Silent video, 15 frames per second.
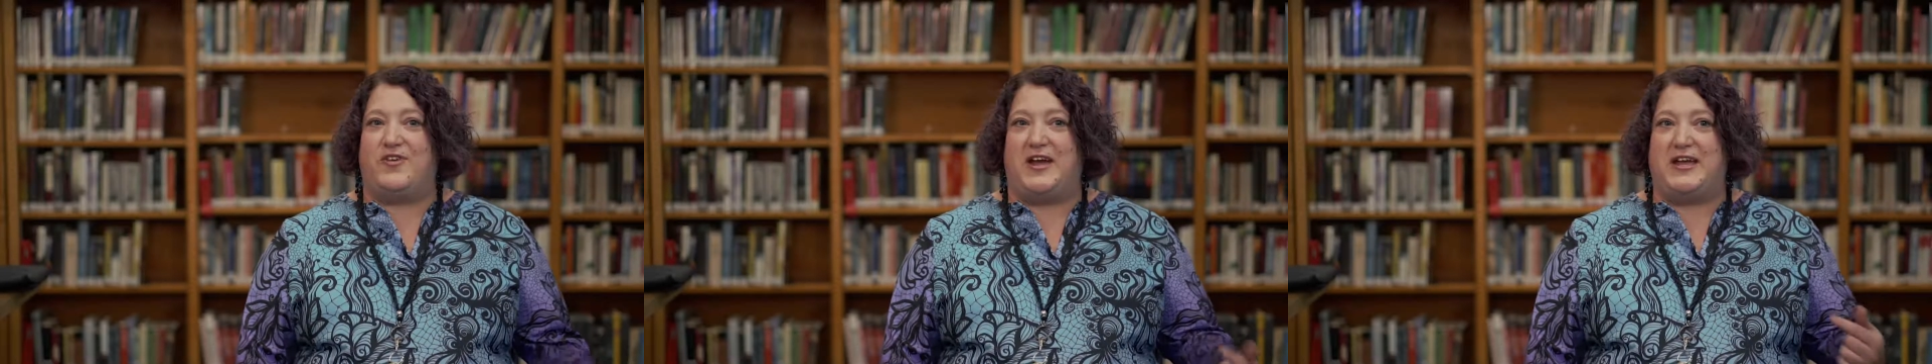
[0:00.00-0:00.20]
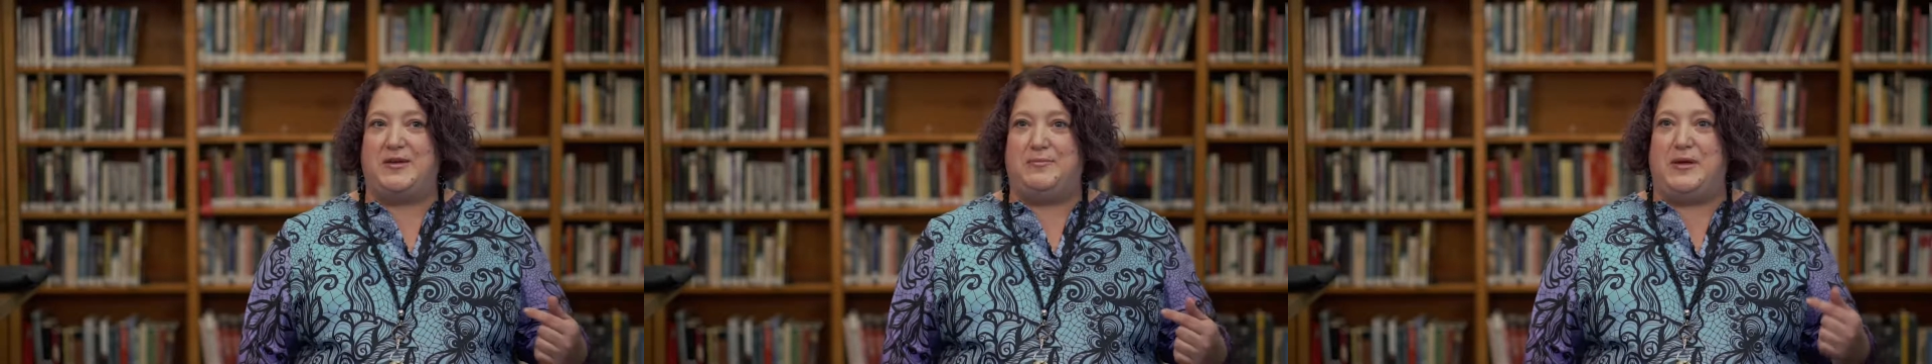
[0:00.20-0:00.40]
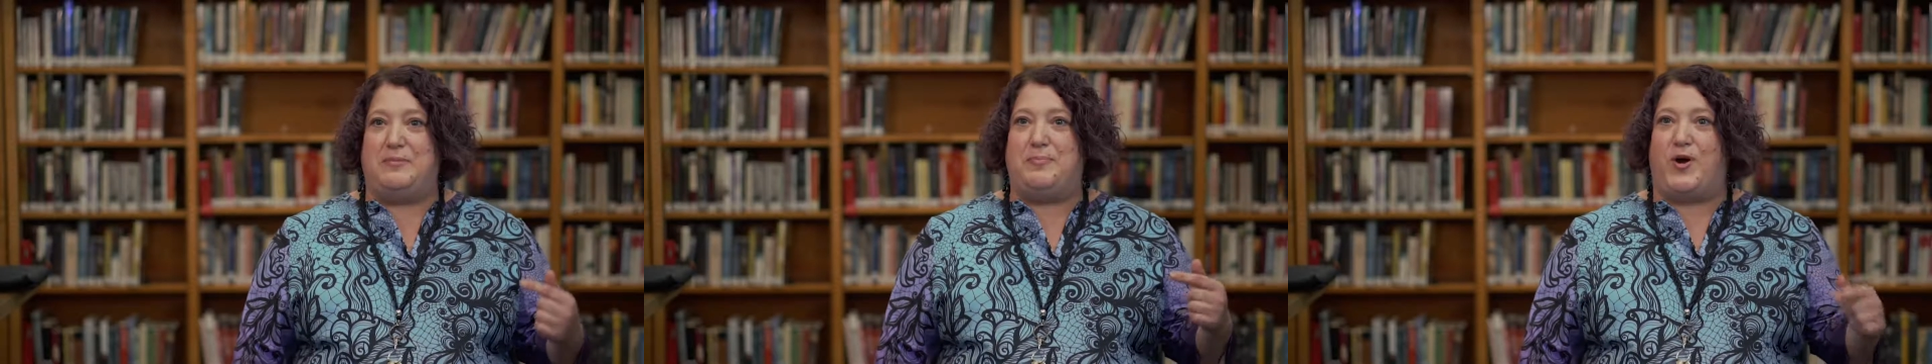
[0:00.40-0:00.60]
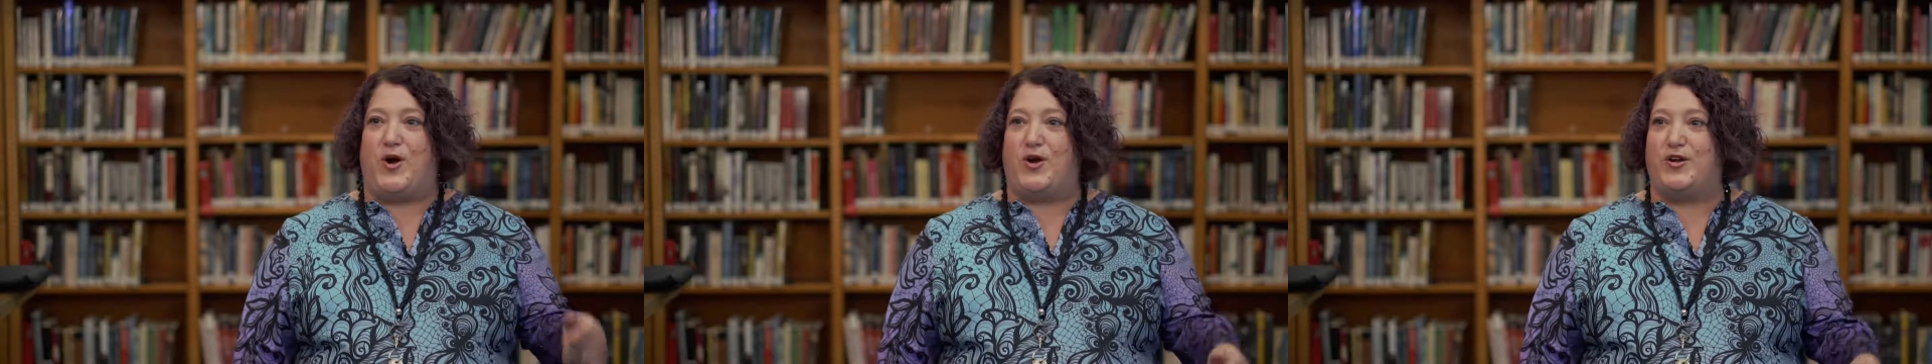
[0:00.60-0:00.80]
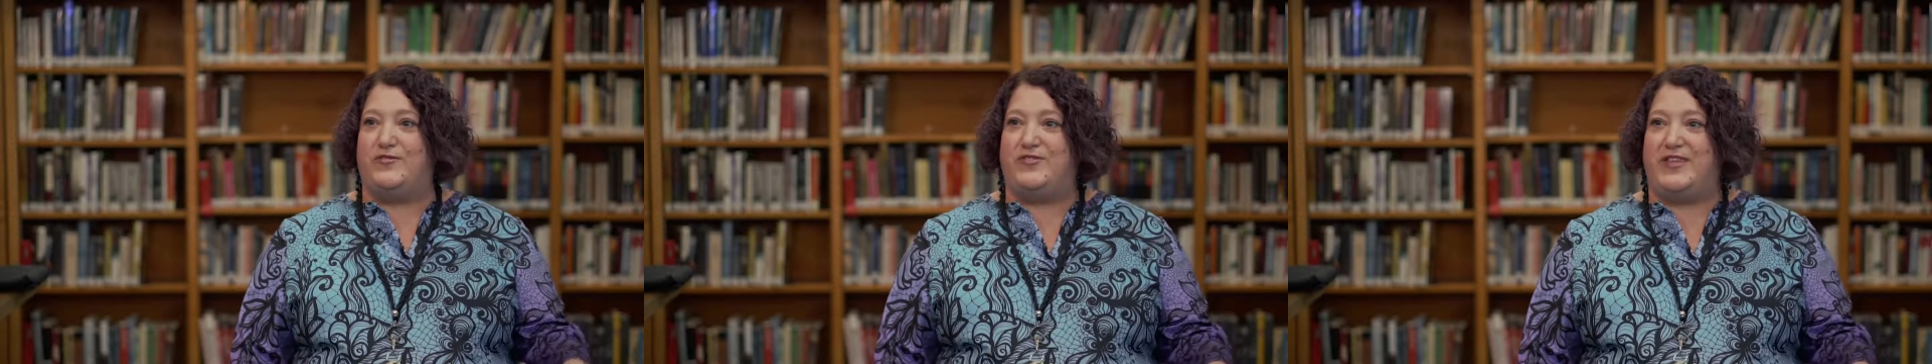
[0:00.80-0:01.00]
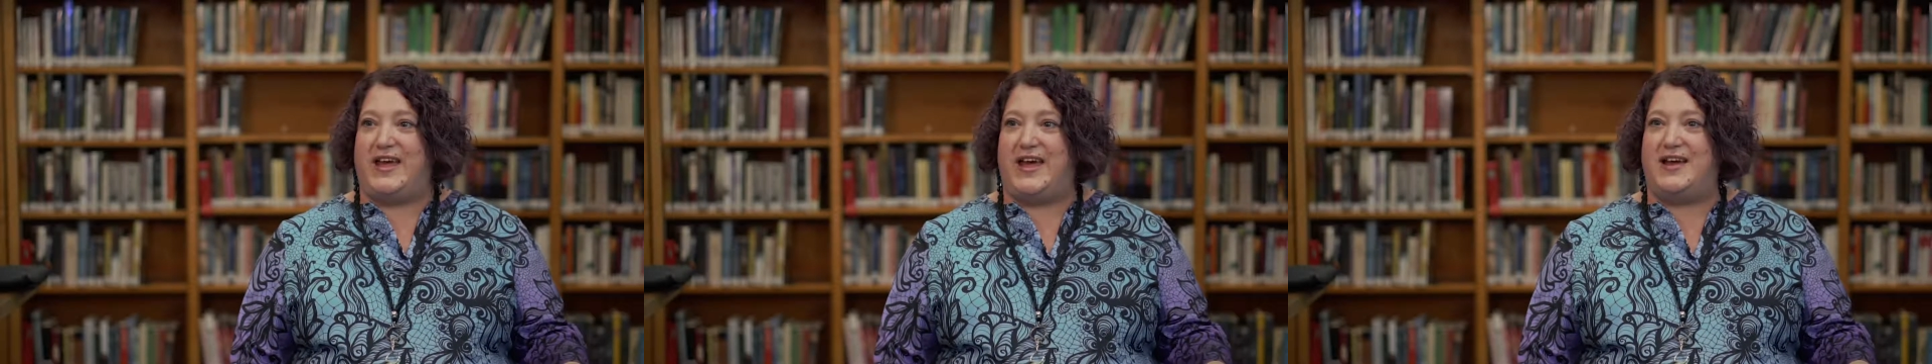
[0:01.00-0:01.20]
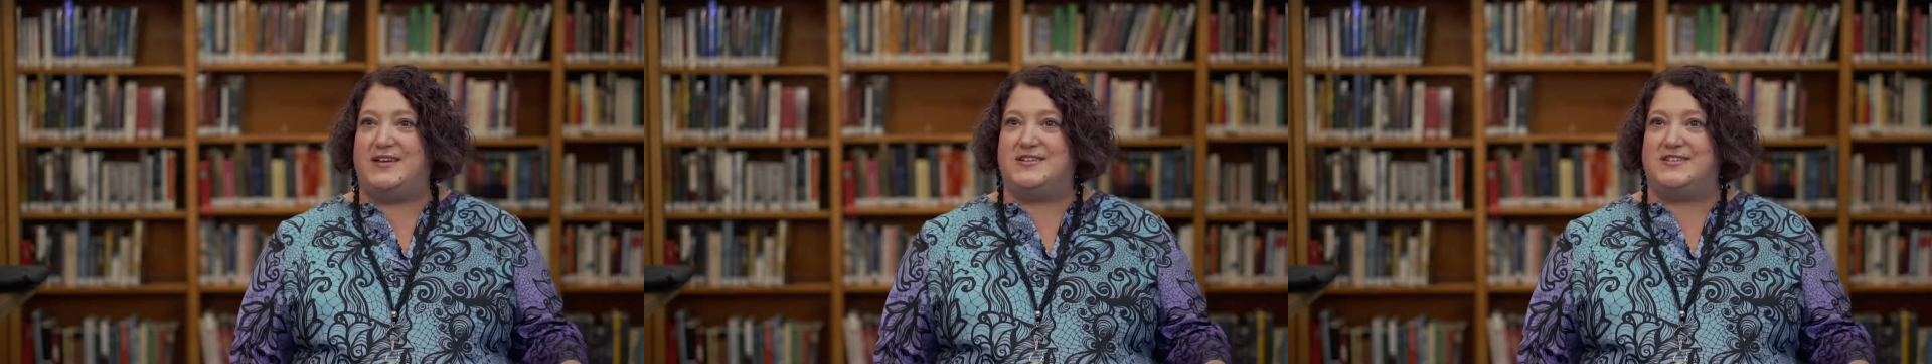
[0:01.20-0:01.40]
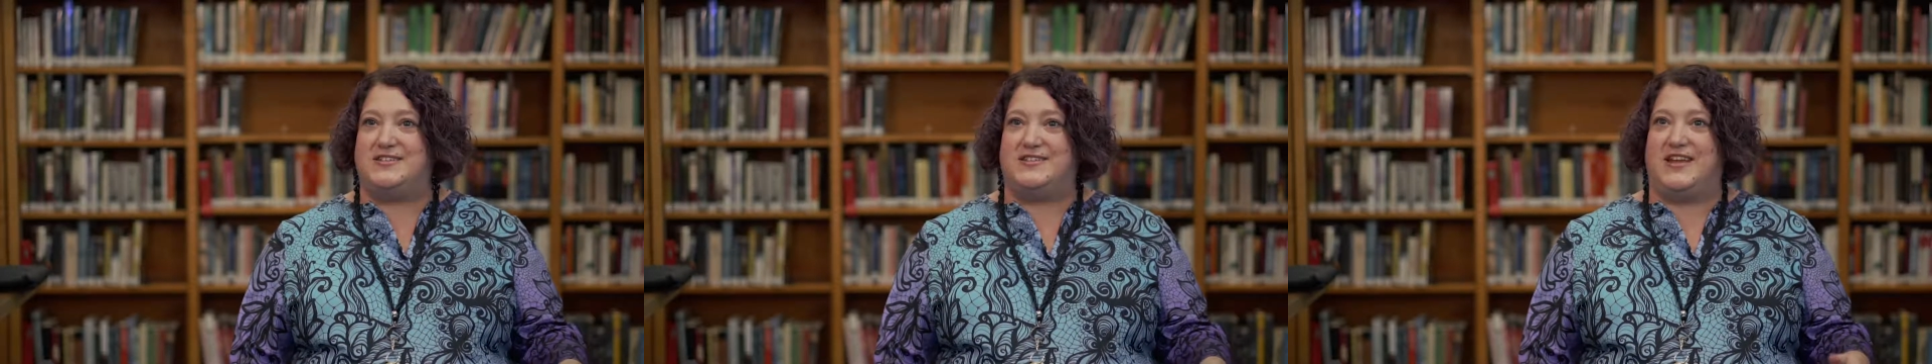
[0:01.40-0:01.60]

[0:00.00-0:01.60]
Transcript: I could be part of that,